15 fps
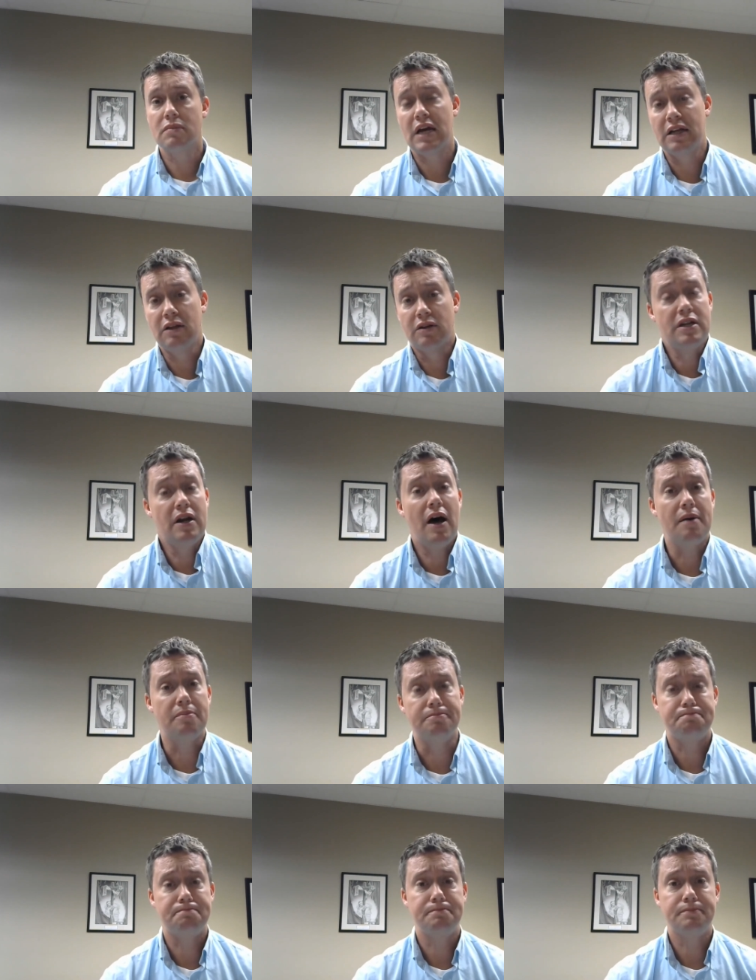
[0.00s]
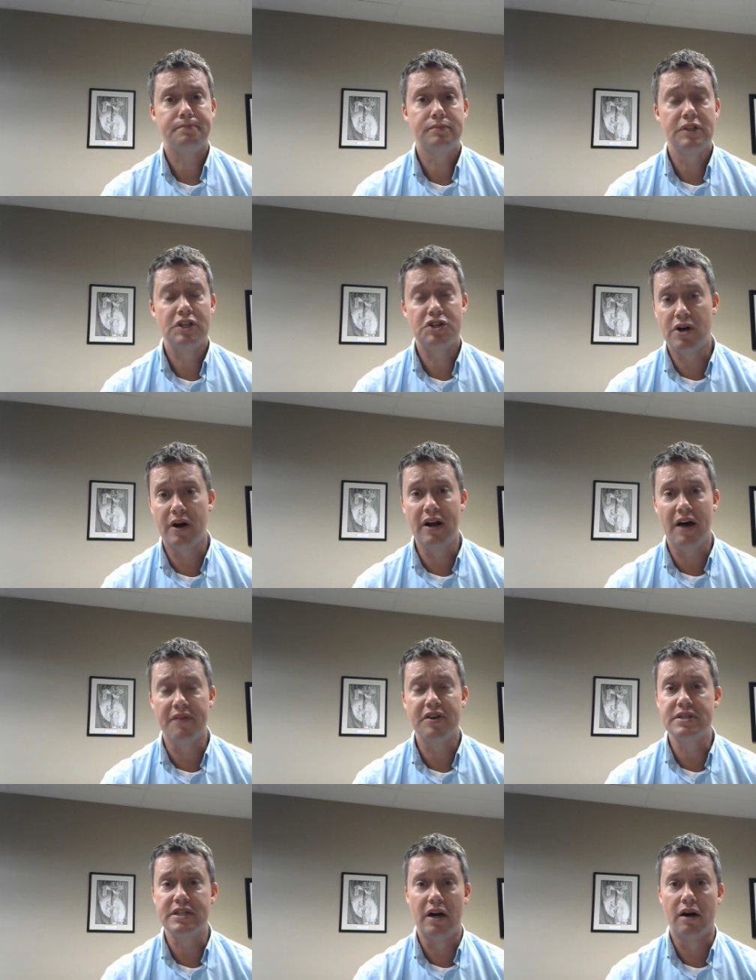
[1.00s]
I looked it up. And sure enough,
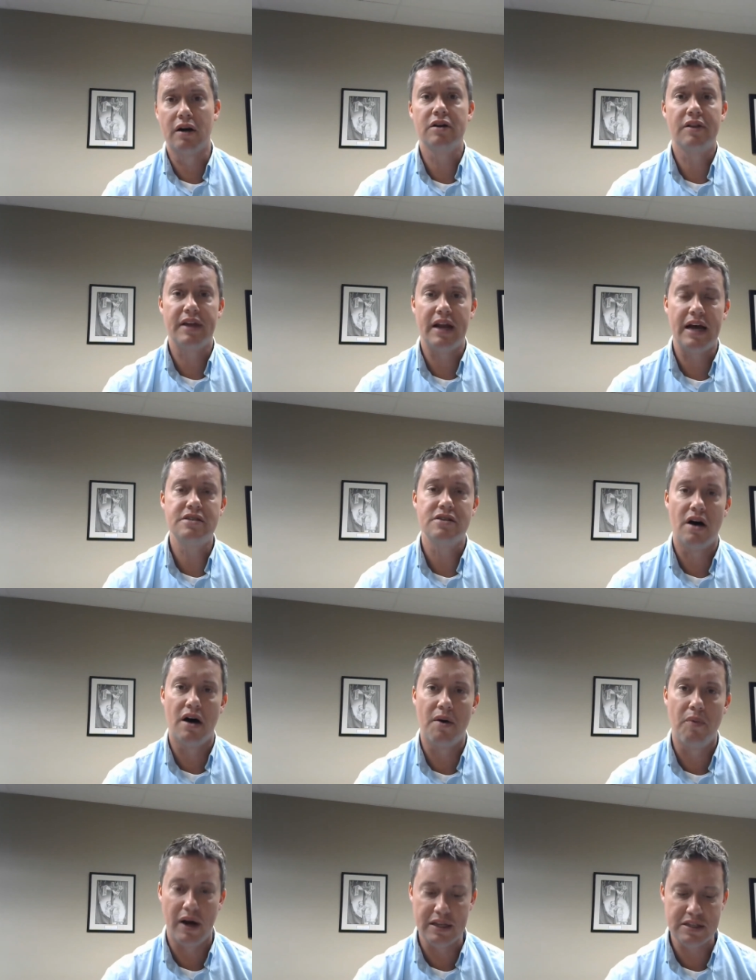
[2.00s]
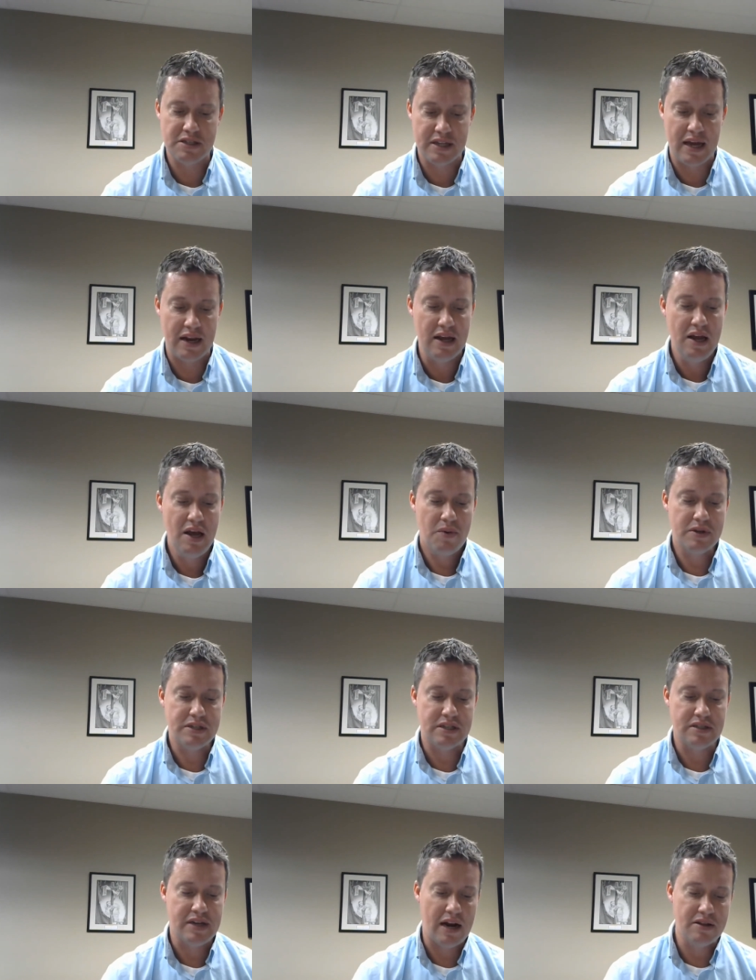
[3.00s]
there was an article that I saw once that
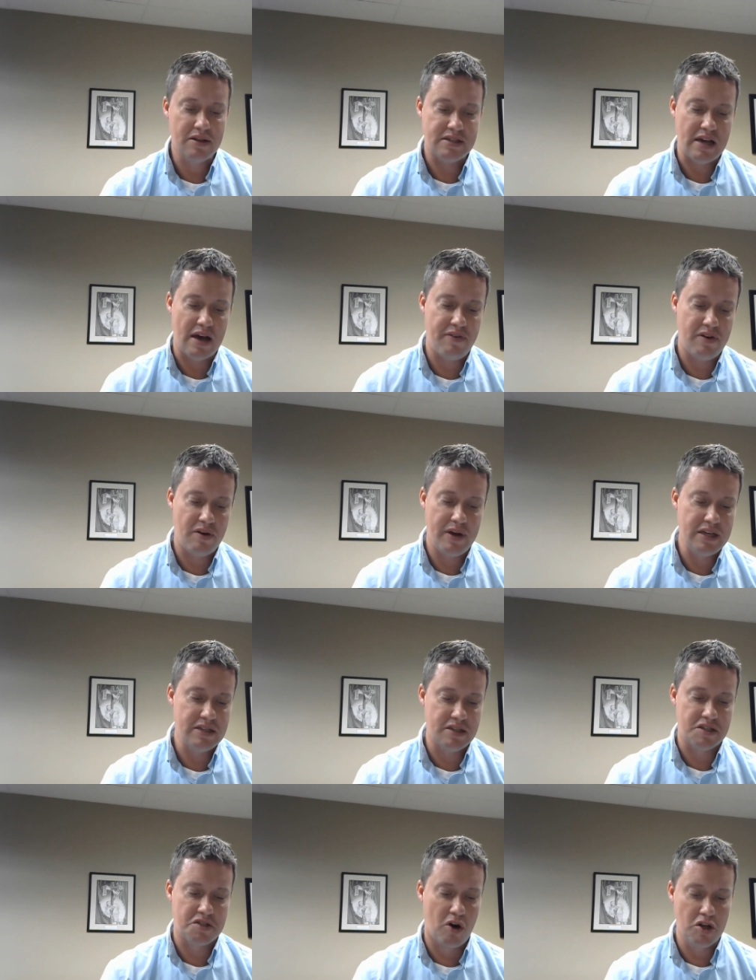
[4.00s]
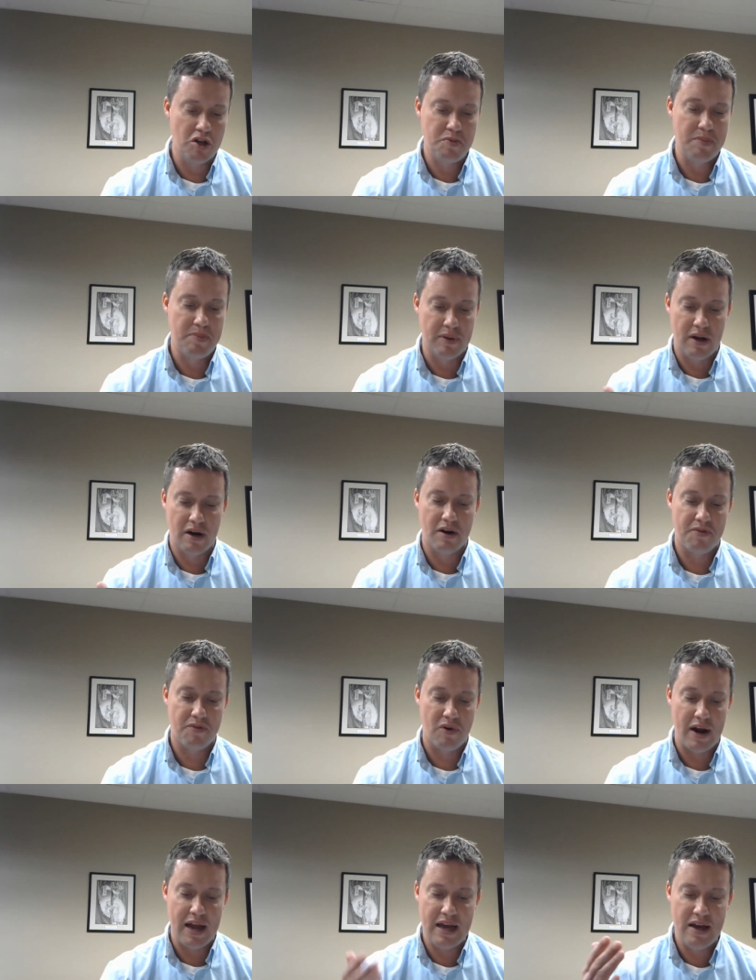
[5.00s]
was entitled Seven Reasons Most People Are
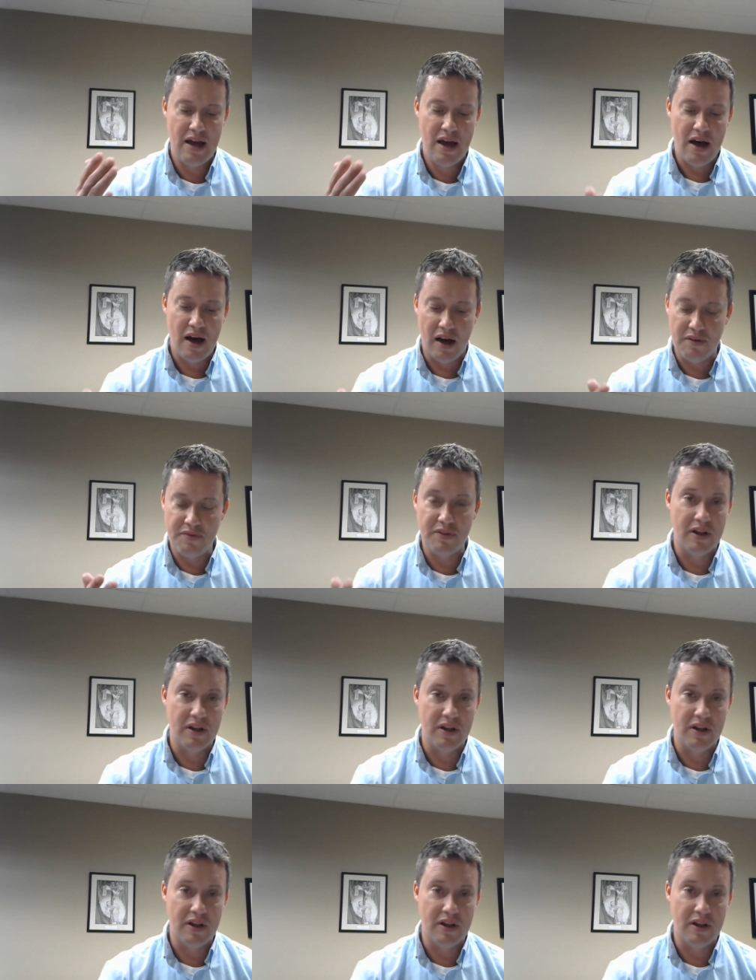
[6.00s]
Afraid of